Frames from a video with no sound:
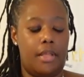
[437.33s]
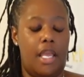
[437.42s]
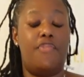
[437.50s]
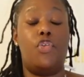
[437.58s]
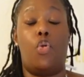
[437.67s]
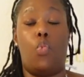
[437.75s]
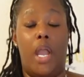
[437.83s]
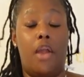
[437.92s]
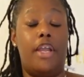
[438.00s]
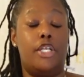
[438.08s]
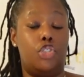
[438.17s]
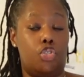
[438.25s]

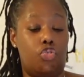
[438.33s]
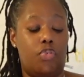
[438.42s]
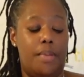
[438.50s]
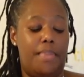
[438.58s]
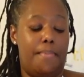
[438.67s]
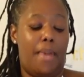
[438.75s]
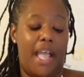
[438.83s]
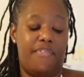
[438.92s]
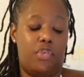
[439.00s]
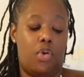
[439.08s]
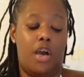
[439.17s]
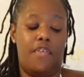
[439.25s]
be
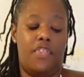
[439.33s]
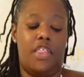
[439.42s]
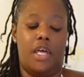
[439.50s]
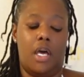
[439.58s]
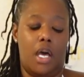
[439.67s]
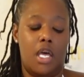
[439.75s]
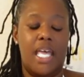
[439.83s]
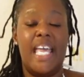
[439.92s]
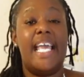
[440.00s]
mindful of the